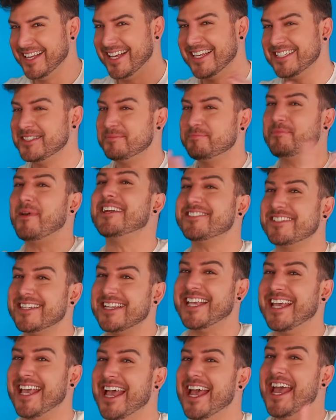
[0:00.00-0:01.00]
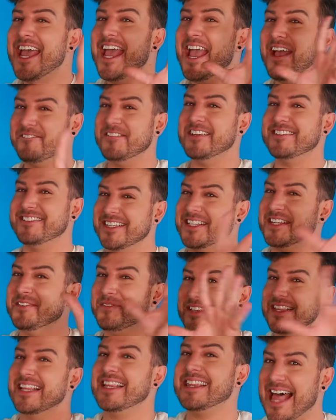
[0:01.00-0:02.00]
Especially if you're dealing
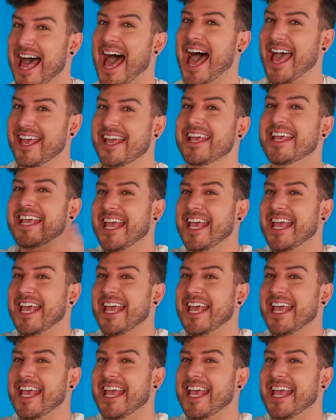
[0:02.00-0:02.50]
with a lot.